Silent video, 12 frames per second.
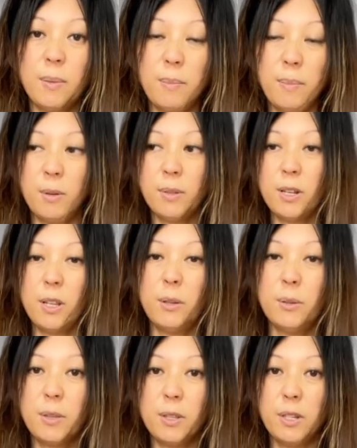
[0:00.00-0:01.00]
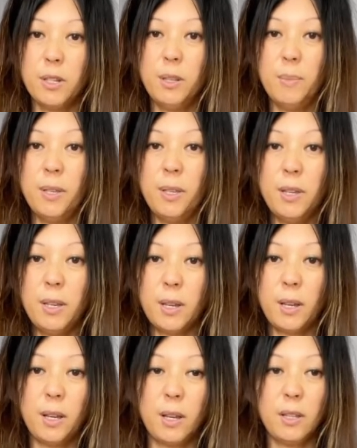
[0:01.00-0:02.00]
Mostly use the GDP
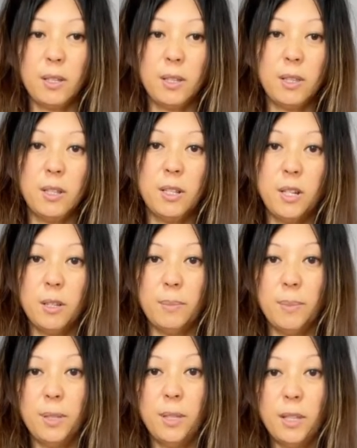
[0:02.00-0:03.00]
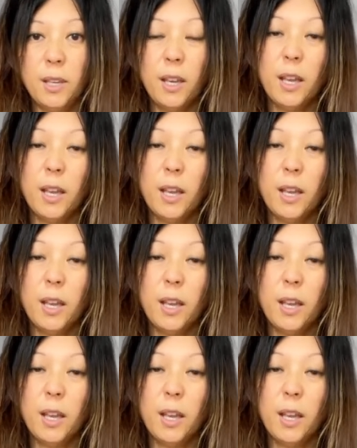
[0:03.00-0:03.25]
and the GNP.